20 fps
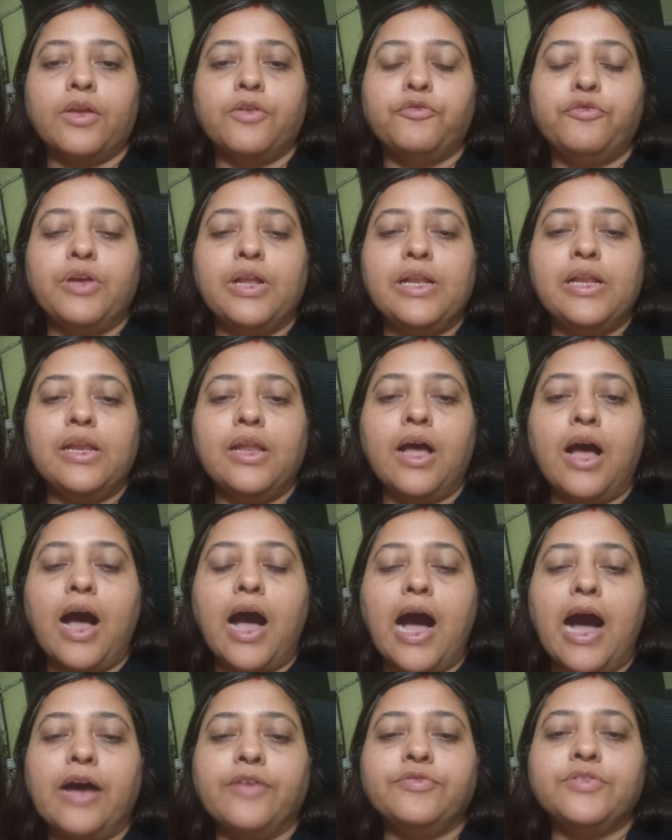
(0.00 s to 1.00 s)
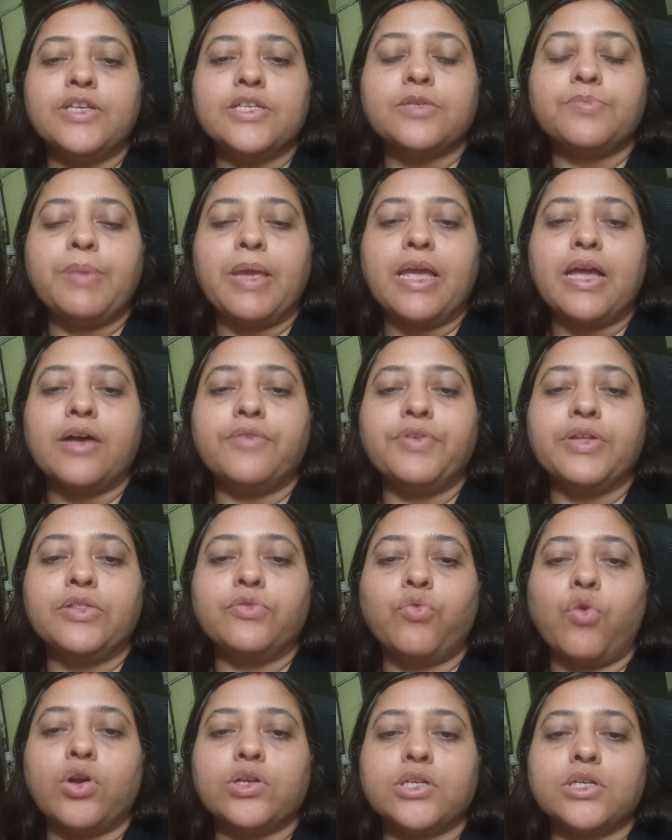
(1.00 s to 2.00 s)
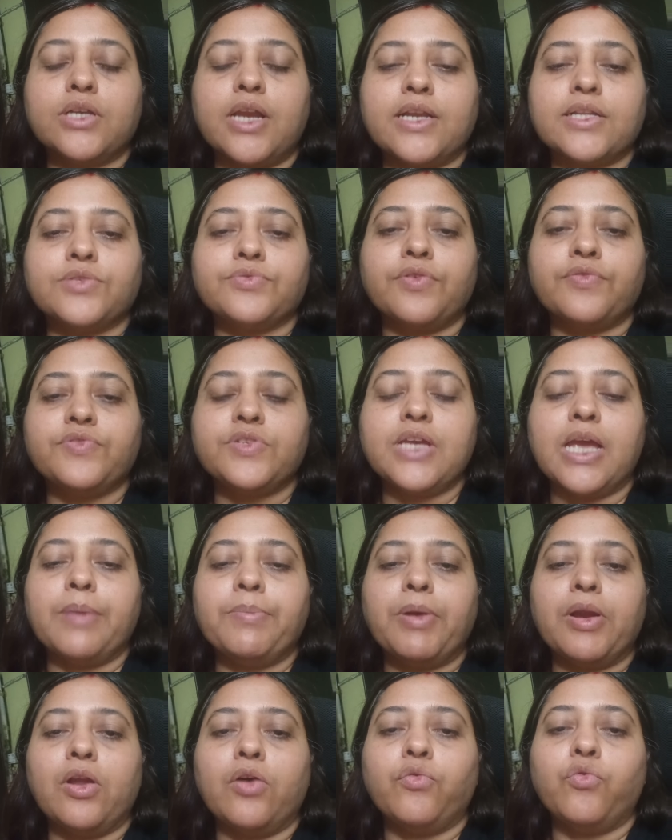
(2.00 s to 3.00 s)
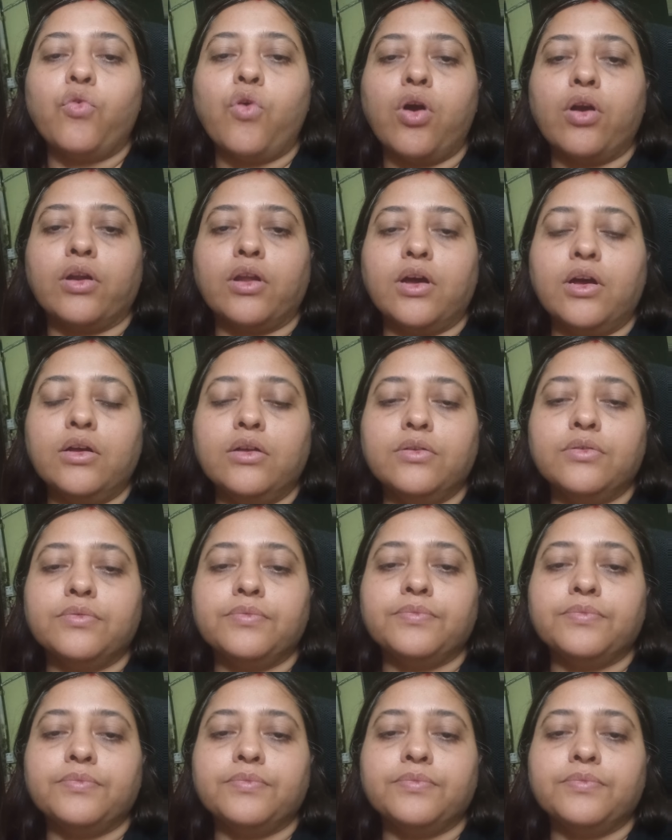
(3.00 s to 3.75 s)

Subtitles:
Fill half this beaker with water, that is 50 ml of water.